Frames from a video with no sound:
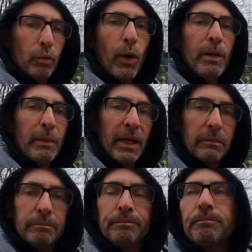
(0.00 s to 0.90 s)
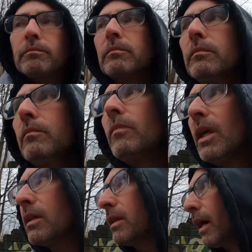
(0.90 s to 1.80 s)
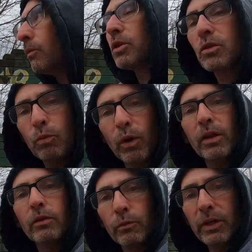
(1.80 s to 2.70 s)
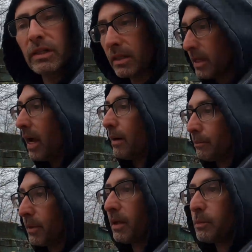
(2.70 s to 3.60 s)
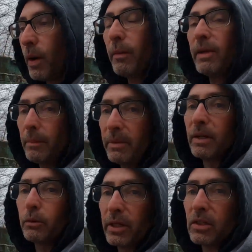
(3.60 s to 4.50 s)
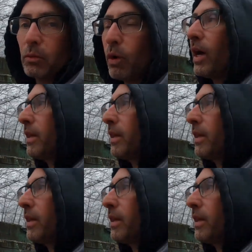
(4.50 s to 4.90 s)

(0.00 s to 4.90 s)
the white man. That was one of the reasons. That's probably a big reason why